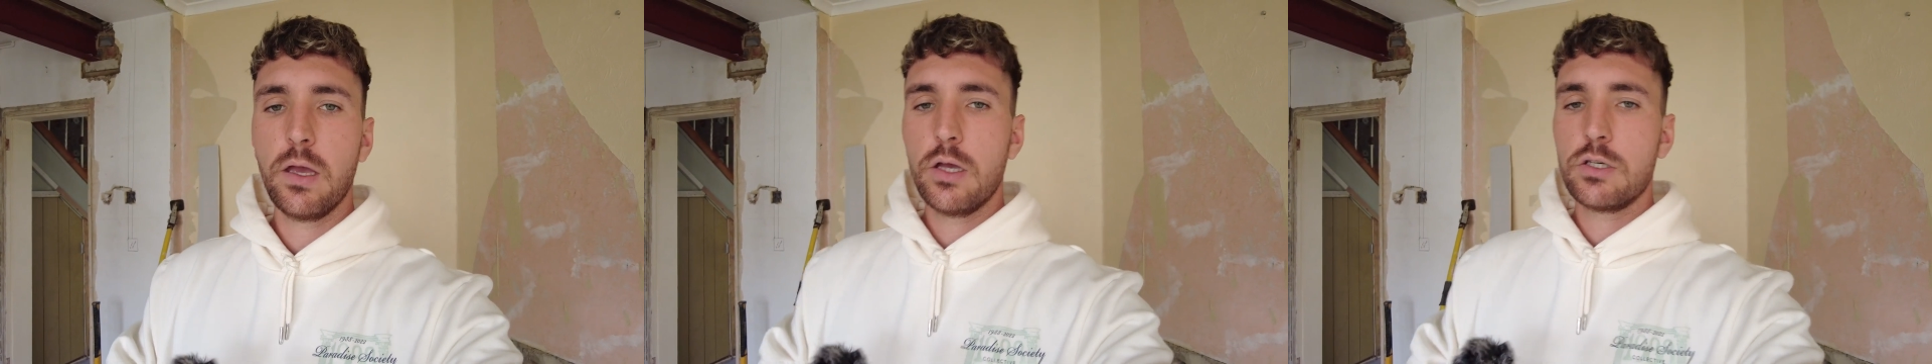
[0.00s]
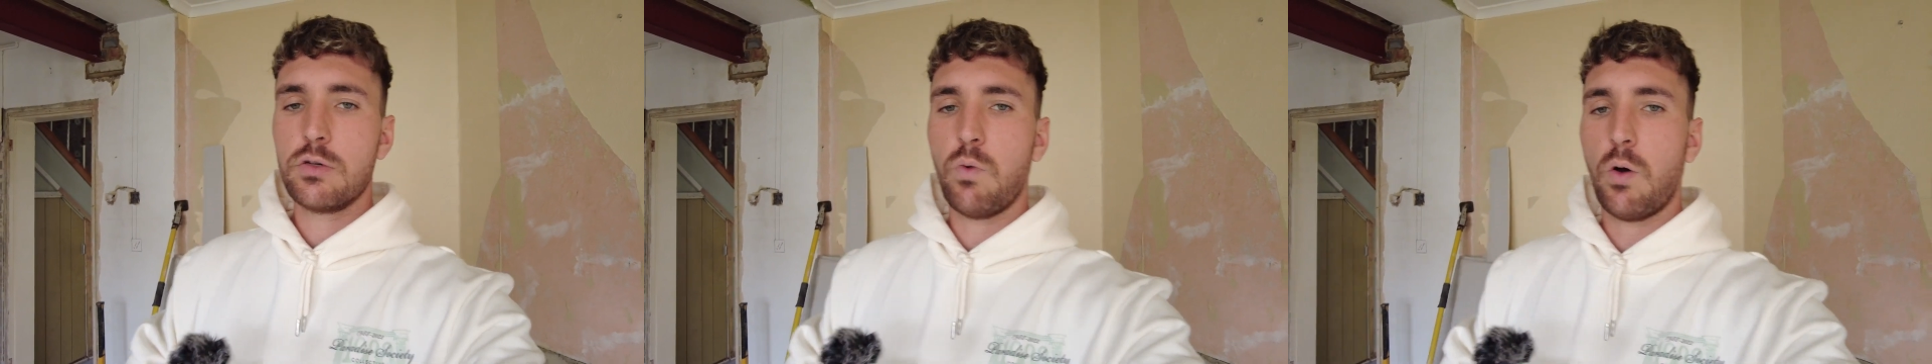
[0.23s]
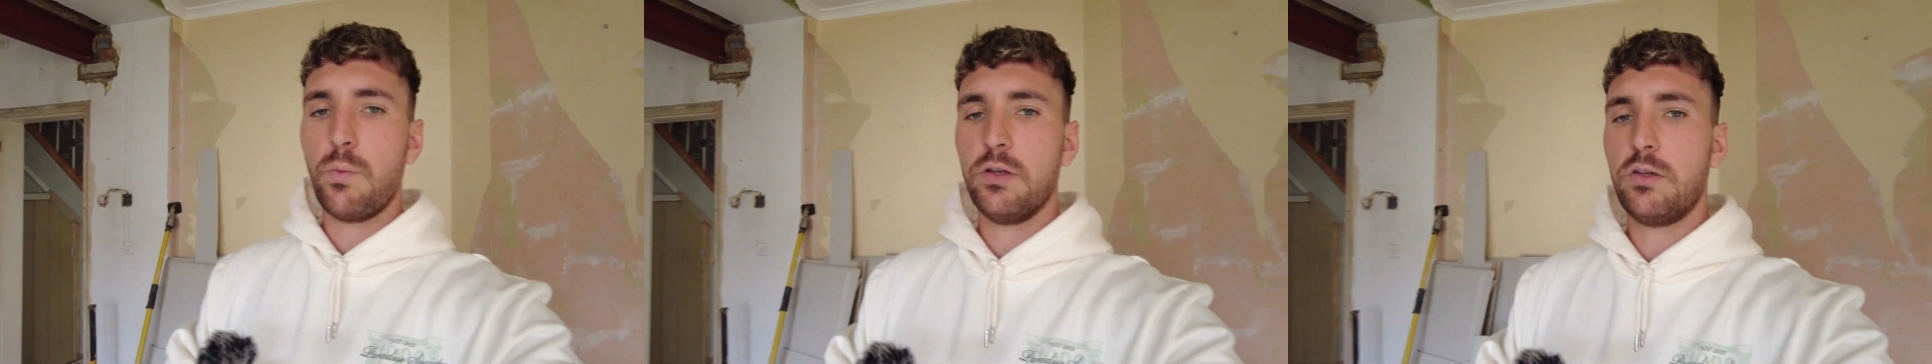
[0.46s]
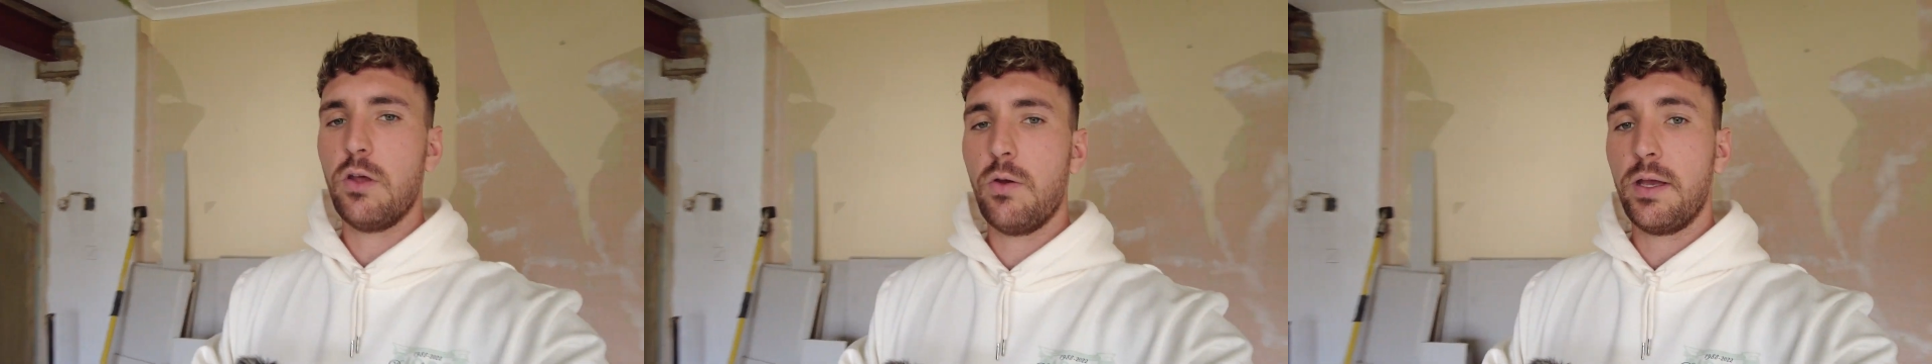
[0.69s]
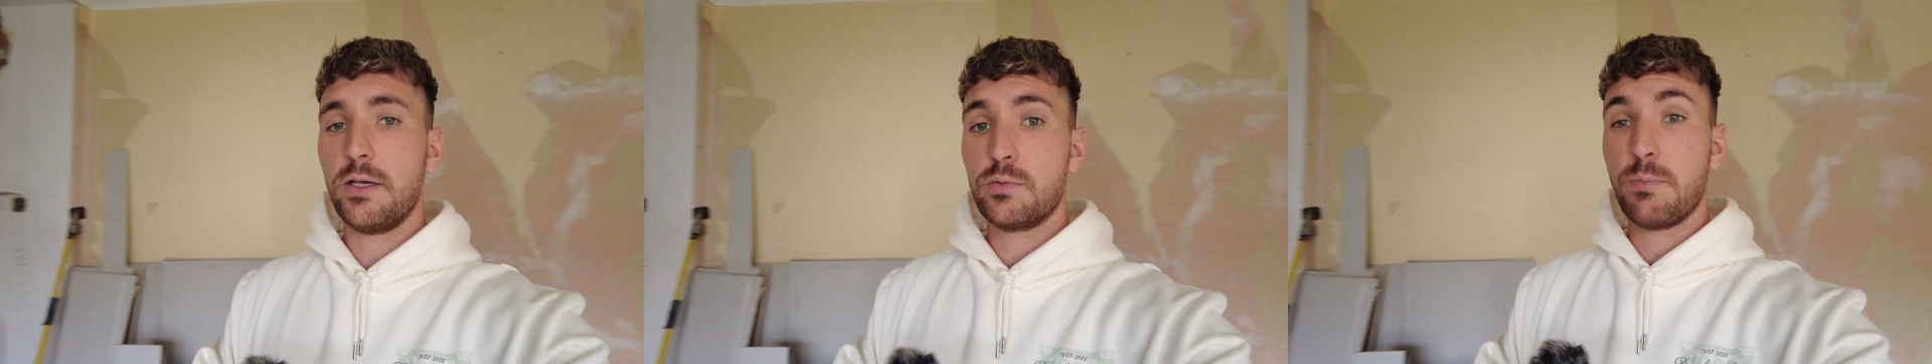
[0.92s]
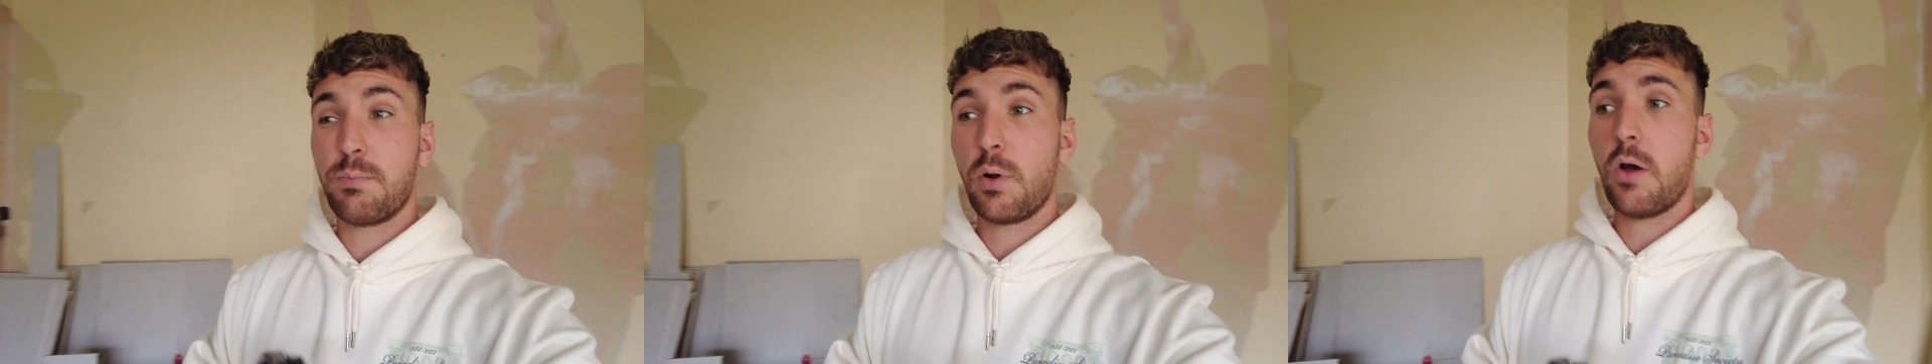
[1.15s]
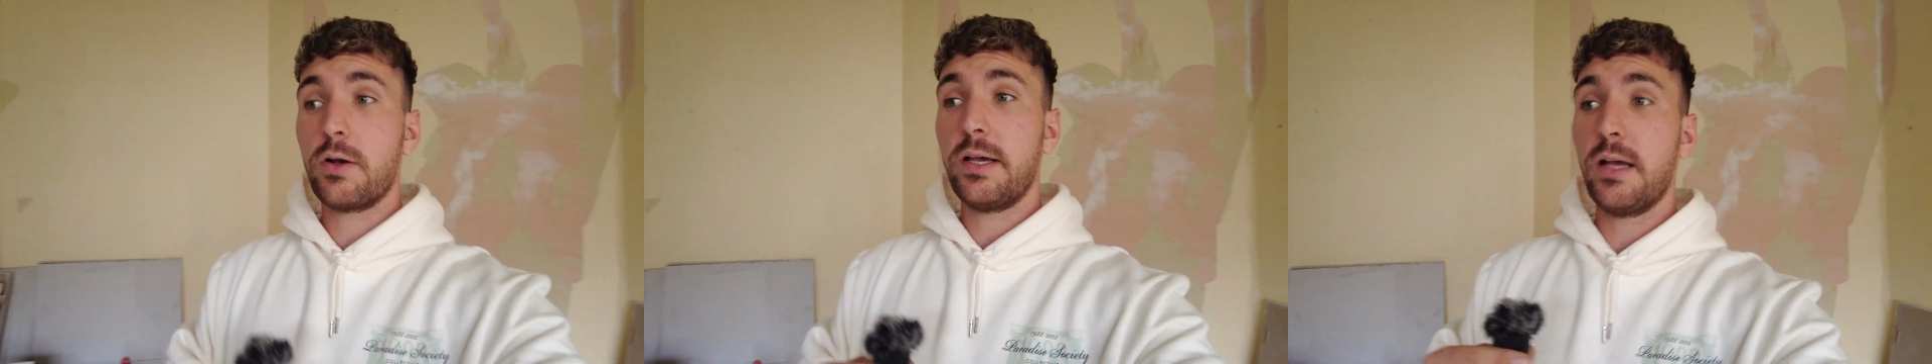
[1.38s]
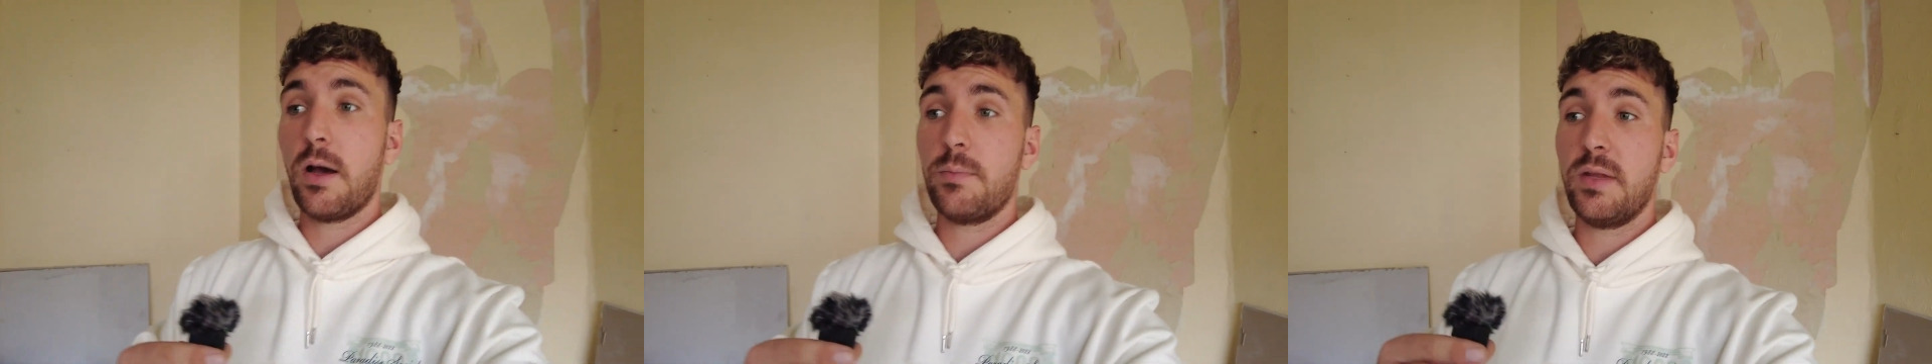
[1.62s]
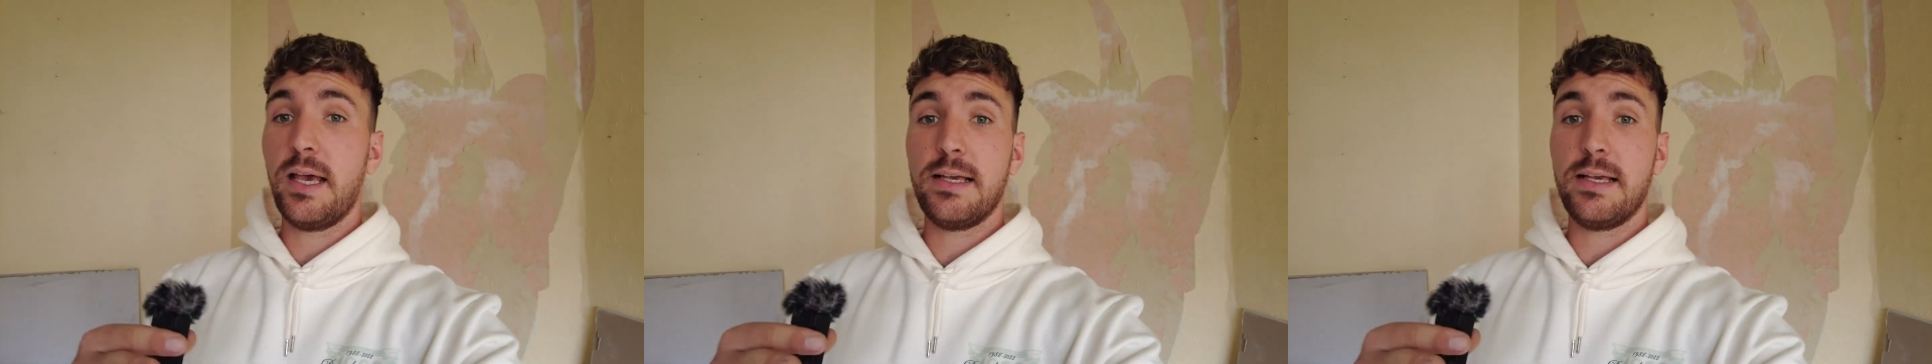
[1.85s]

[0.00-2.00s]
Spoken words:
So what we're doing is we're blocking up the